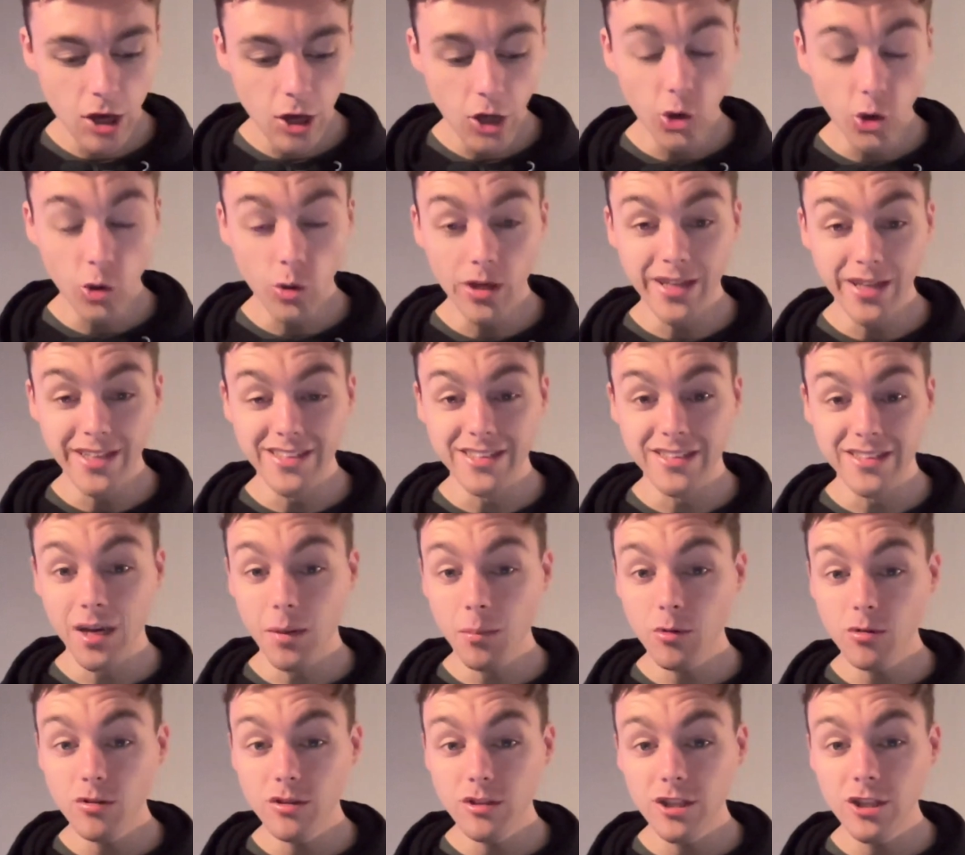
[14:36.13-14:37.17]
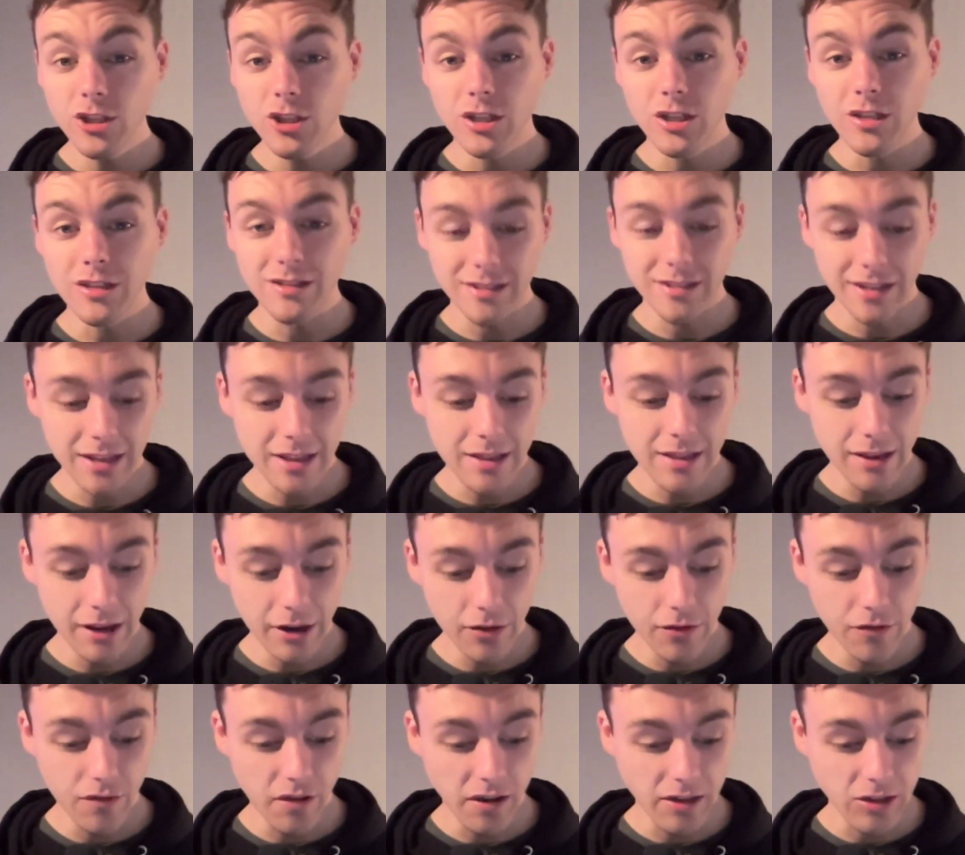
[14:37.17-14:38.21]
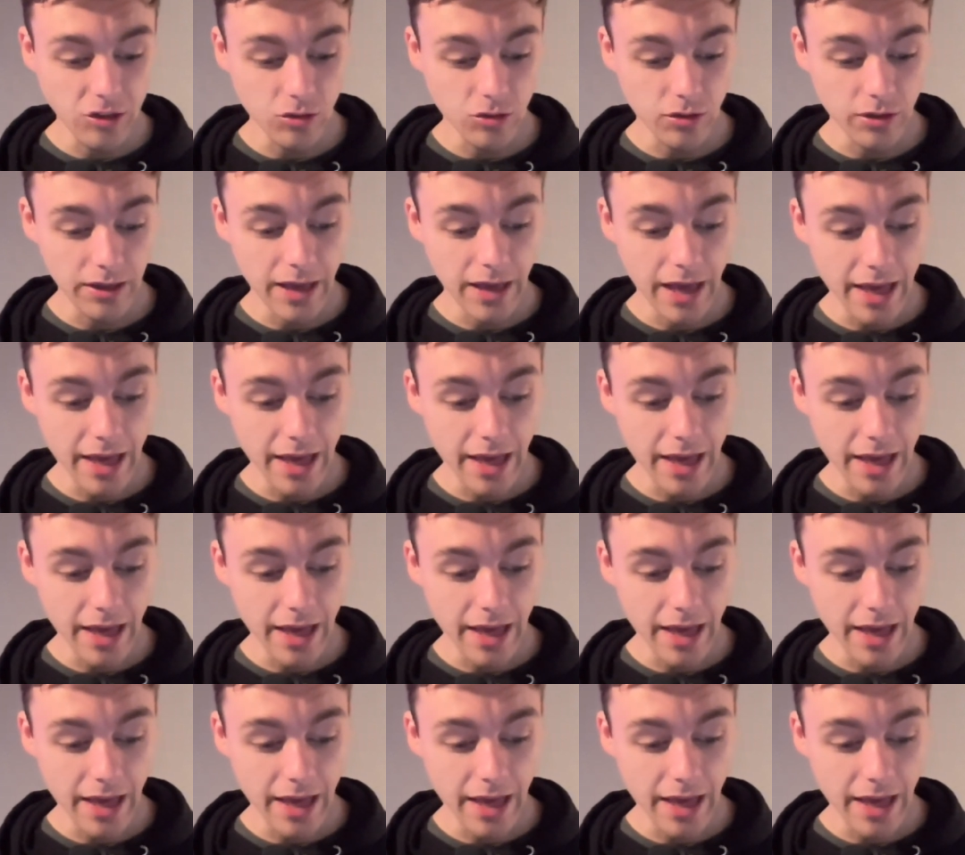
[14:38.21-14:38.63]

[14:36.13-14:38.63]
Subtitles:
who hit double digits in their victory